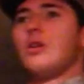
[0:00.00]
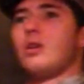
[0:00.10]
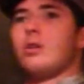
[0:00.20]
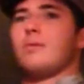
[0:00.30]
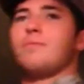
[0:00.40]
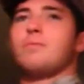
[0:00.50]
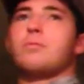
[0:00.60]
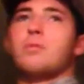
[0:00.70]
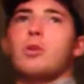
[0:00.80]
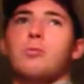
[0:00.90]

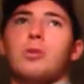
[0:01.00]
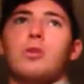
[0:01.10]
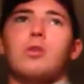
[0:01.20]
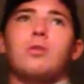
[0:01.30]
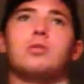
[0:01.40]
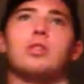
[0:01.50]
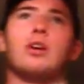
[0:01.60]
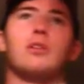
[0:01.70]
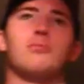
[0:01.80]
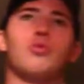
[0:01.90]
I'll go into
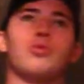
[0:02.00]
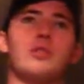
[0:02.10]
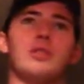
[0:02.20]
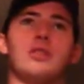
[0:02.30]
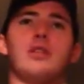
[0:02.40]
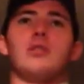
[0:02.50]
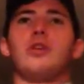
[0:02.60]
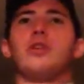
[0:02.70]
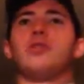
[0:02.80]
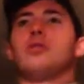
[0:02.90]
that in more detail
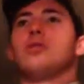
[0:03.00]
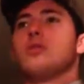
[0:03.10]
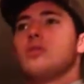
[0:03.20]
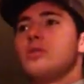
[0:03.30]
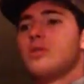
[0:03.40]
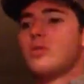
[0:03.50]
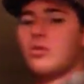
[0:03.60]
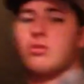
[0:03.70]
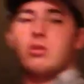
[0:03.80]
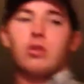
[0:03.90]
later.
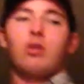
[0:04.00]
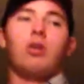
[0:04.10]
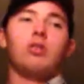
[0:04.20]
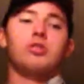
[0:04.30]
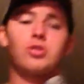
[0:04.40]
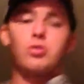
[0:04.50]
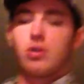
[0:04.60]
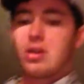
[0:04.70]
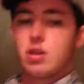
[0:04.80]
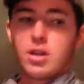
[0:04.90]
Also,
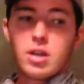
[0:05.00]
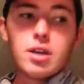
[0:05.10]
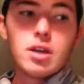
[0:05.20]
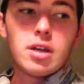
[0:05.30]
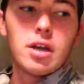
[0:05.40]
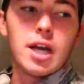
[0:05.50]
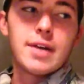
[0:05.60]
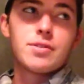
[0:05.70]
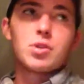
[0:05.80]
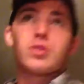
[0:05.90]
after you